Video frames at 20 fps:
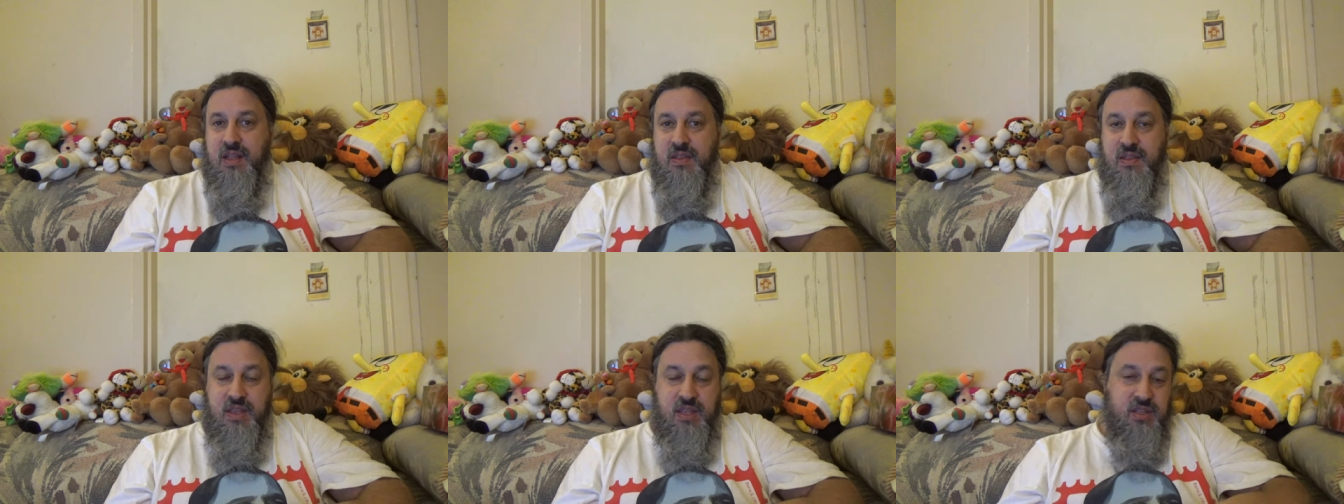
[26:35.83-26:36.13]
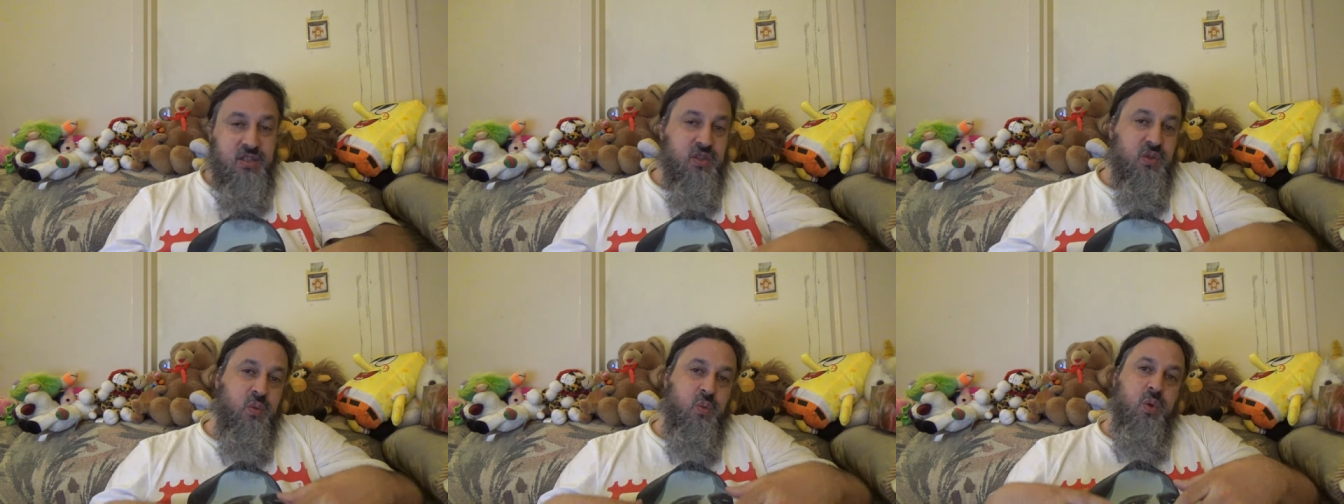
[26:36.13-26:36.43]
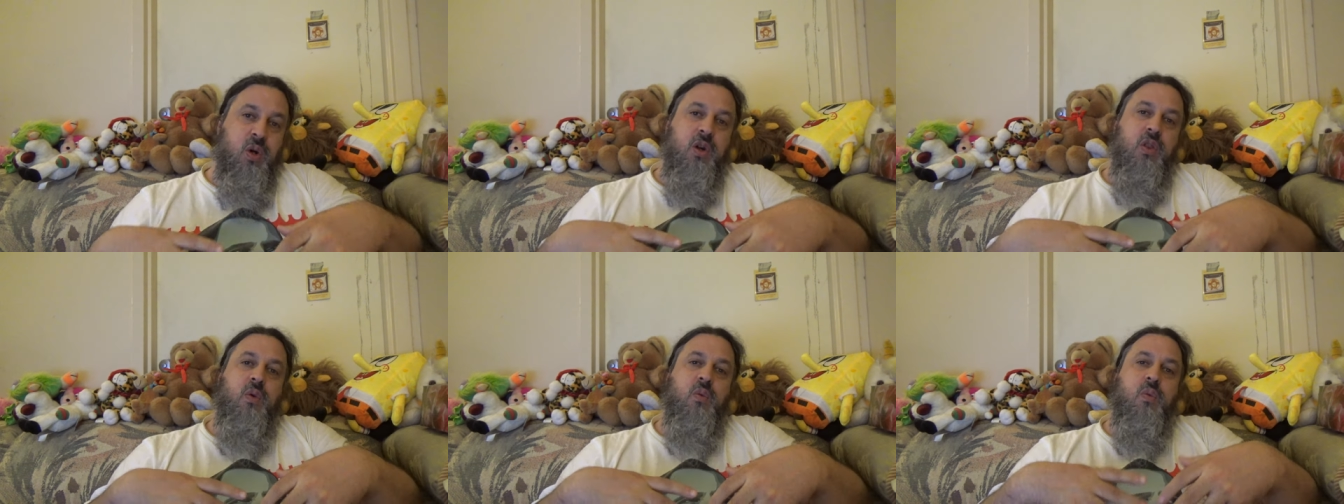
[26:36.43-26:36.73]
This is
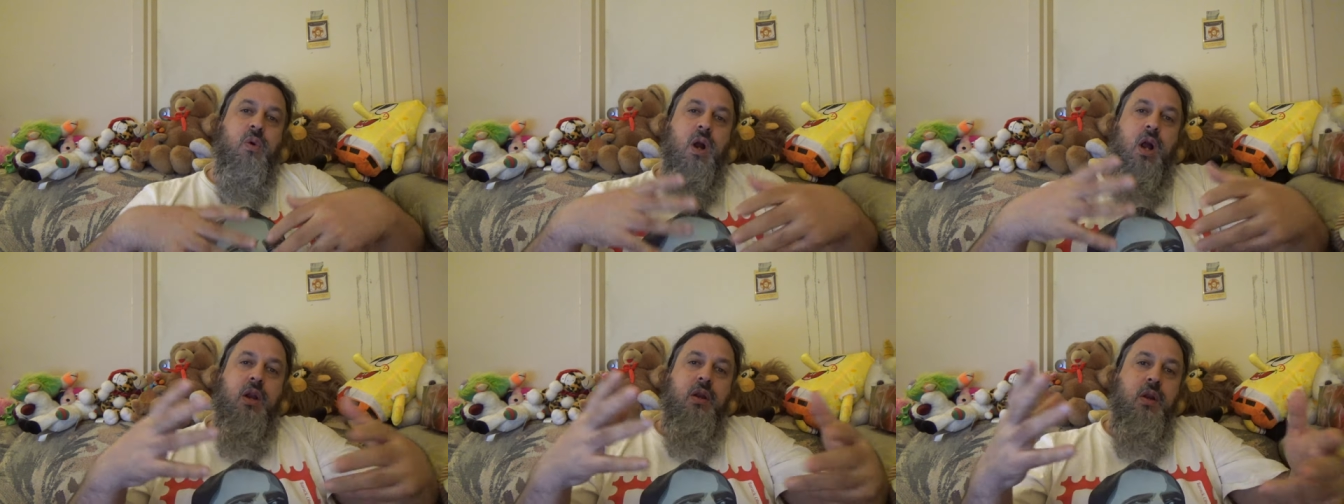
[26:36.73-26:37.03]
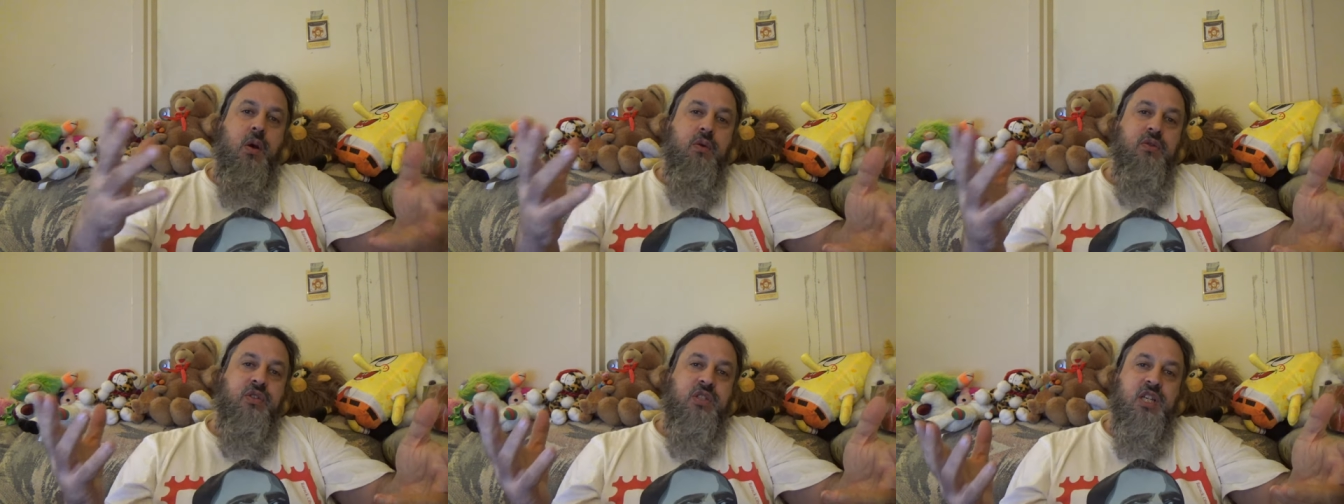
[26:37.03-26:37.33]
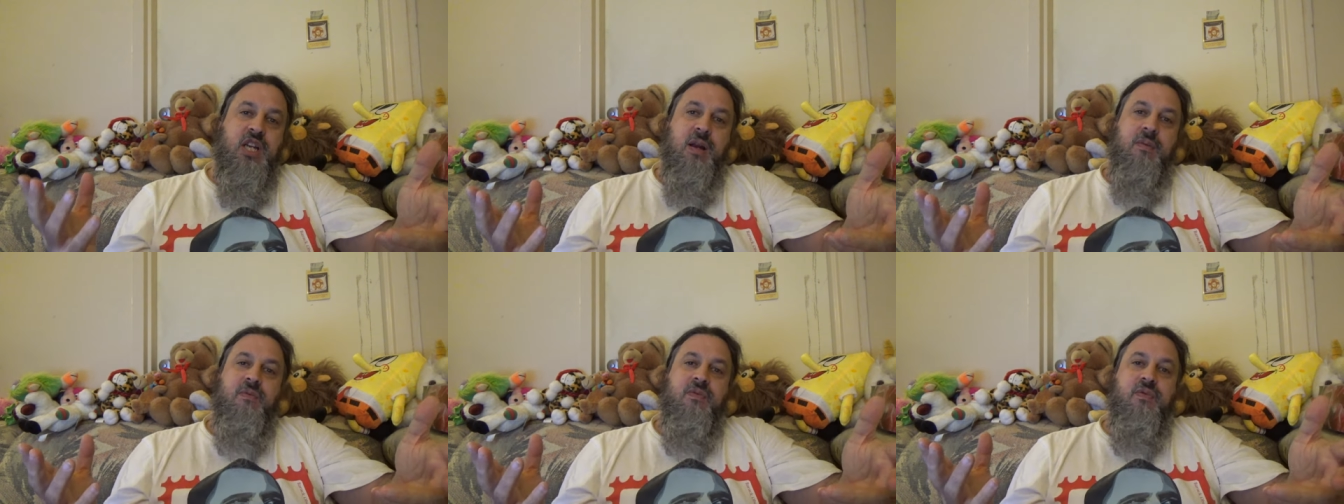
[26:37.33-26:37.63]
where the raw notes
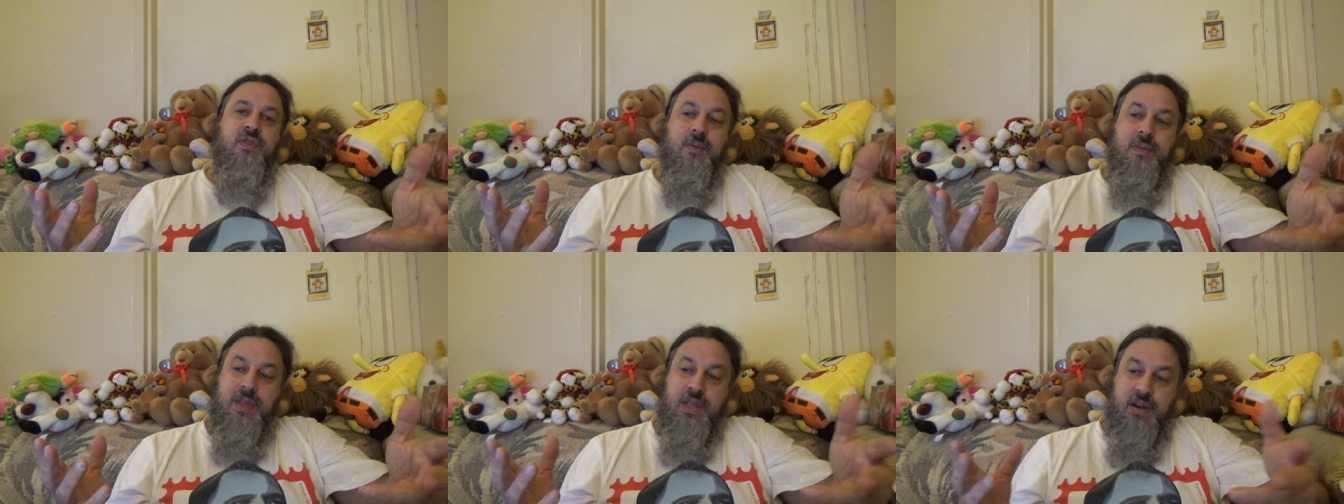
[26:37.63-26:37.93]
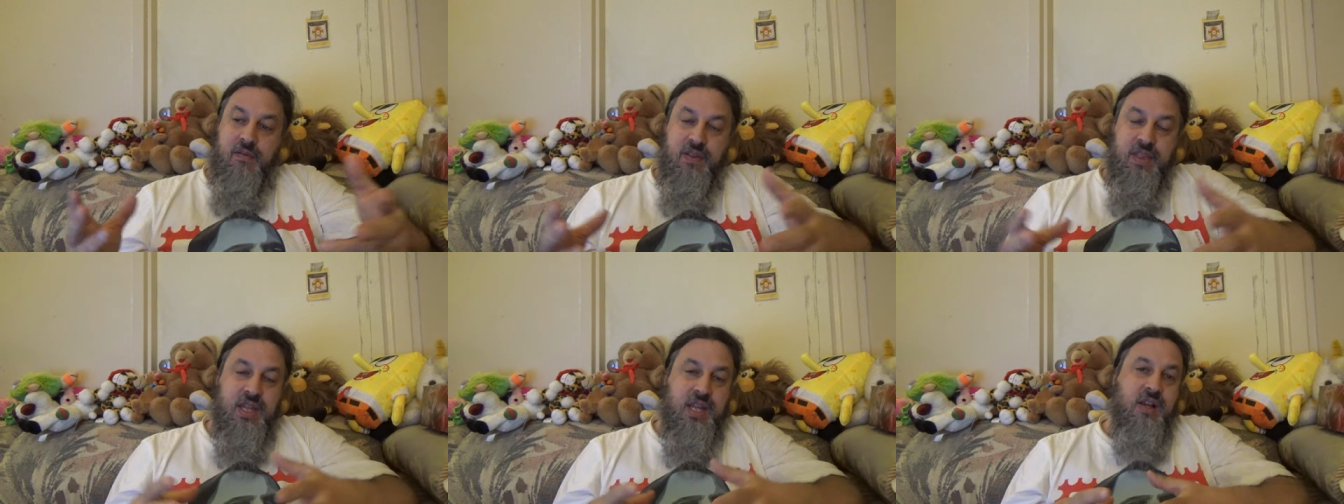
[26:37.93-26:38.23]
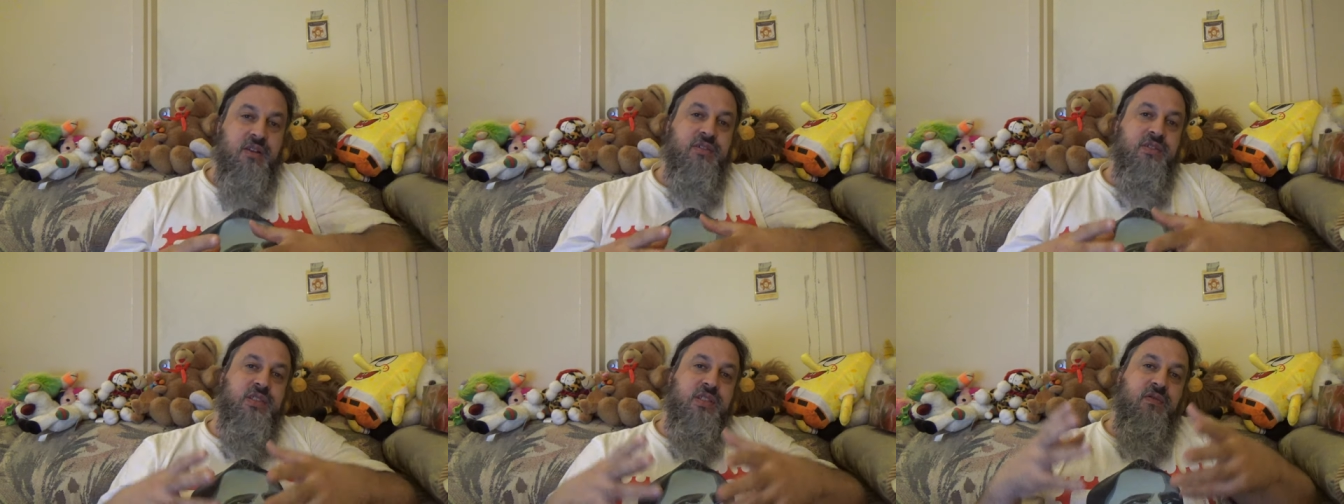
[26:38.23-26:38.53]
come from, and everything
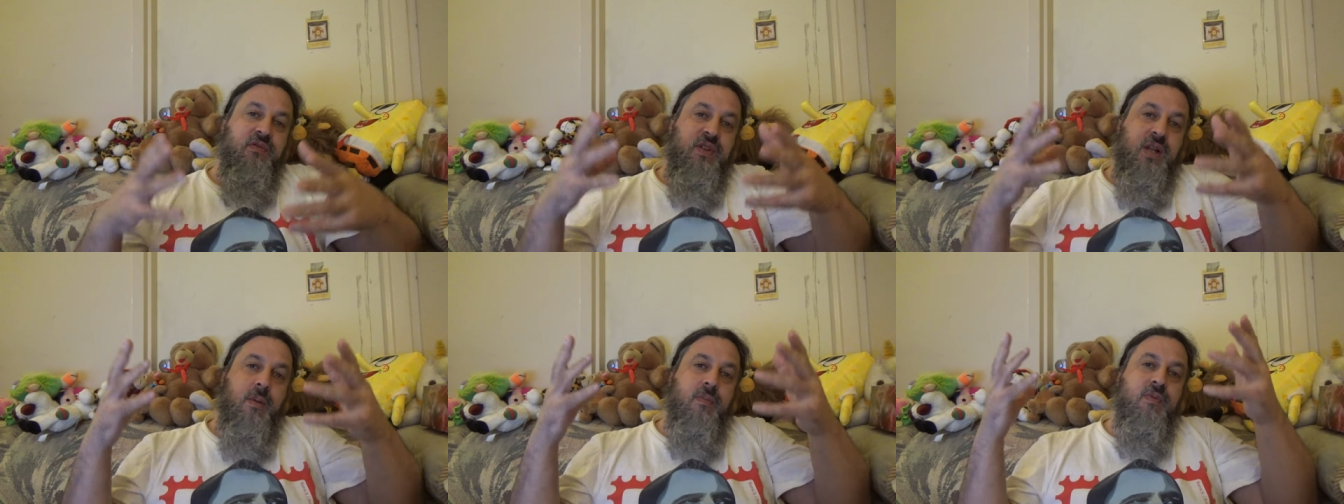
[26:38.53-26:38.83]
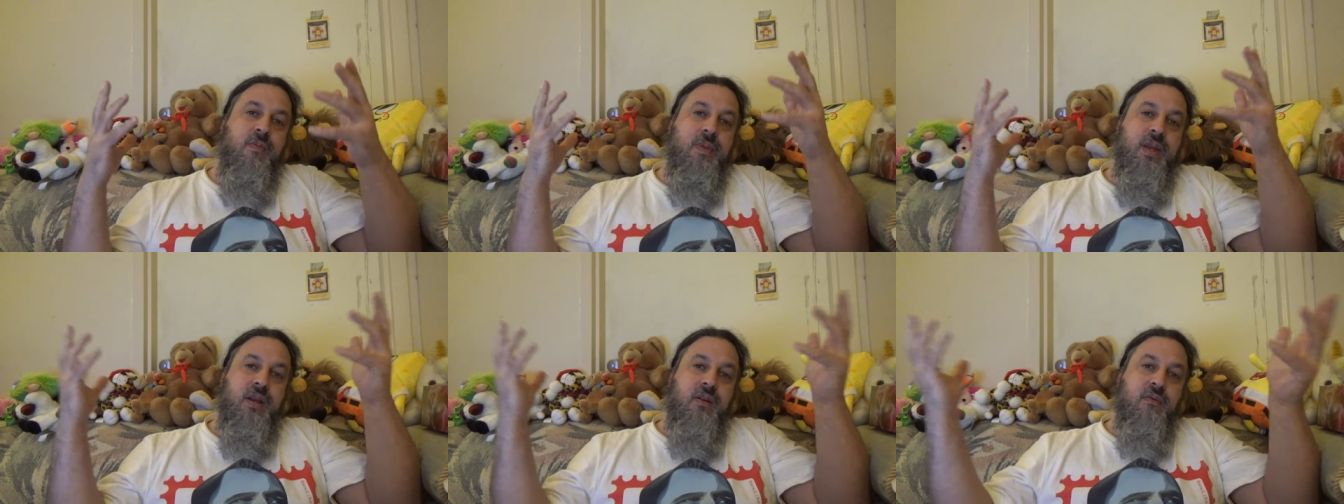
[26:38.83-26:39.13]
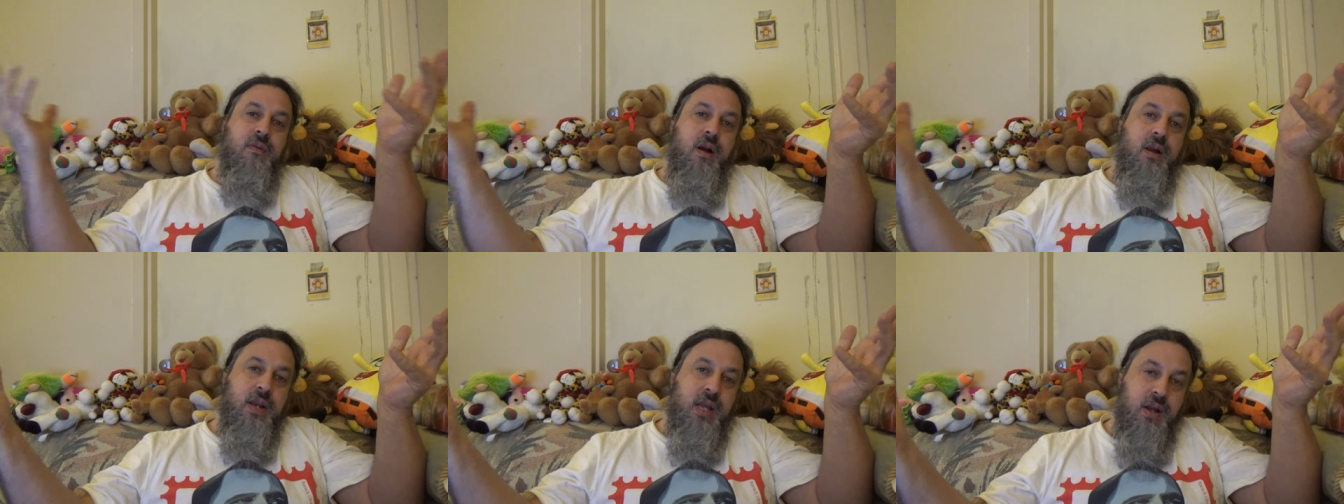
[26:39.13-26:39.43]
else is developed from
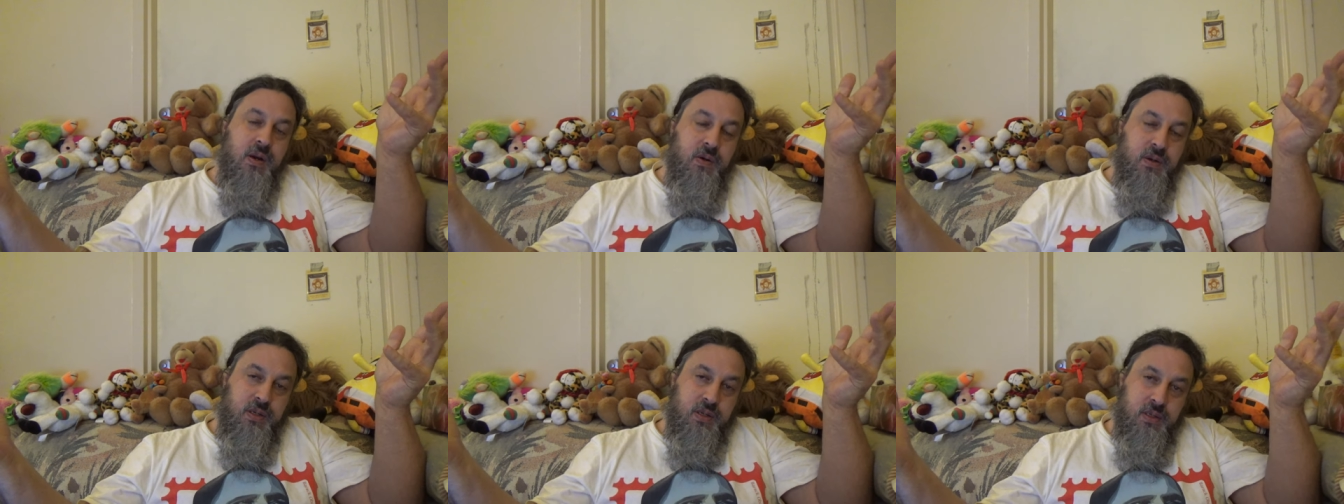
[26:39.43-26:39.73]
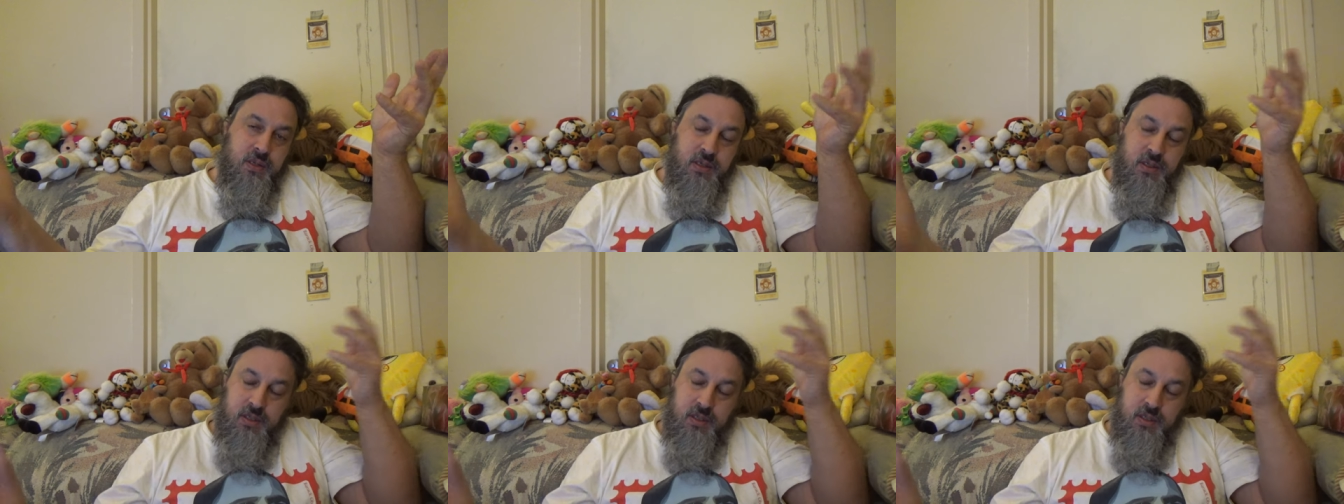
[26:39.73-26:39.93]
here on out.